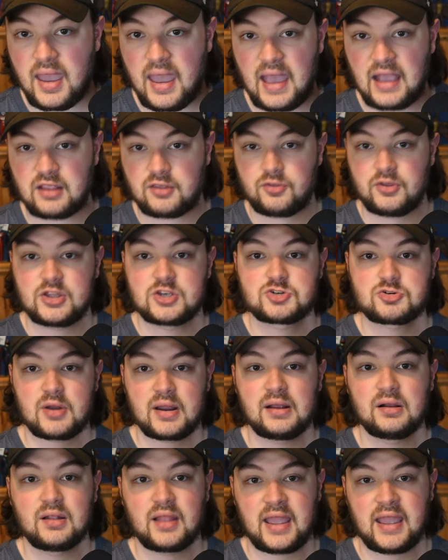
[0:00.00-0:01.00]
As they
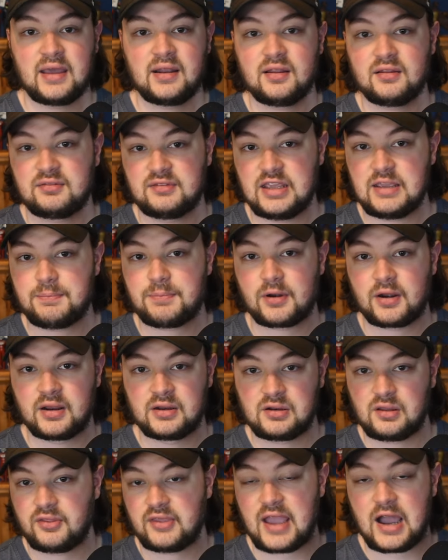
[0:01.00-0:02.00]
trail Anna deeper
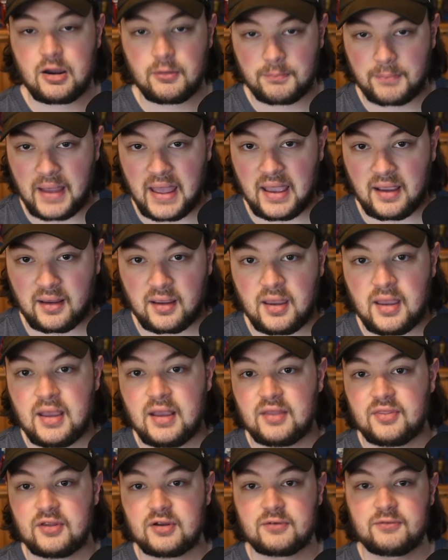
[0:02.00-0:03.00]
into the outback,
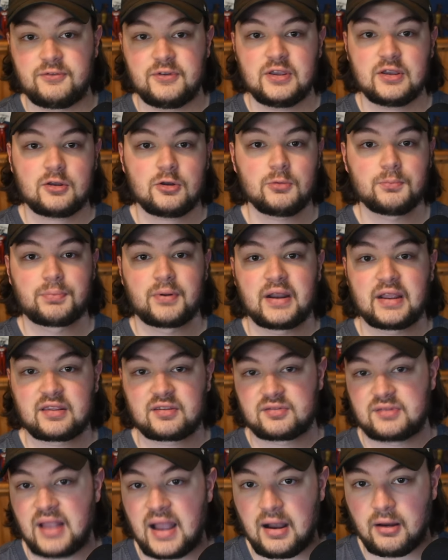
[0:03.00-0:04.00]
their vehicle
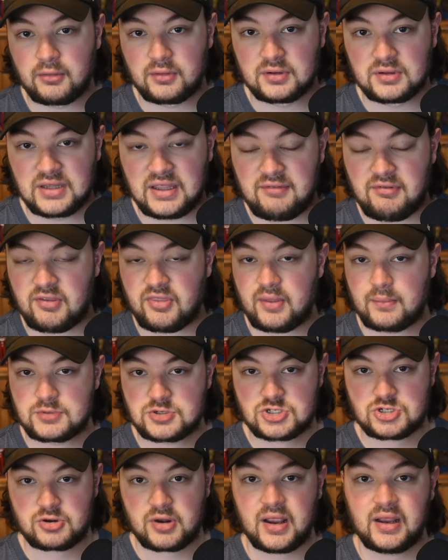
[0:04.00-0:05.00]
breaks down, leaving them
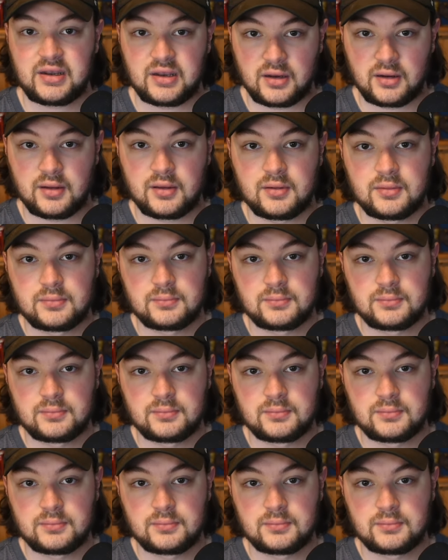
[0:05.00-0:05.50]
stranded.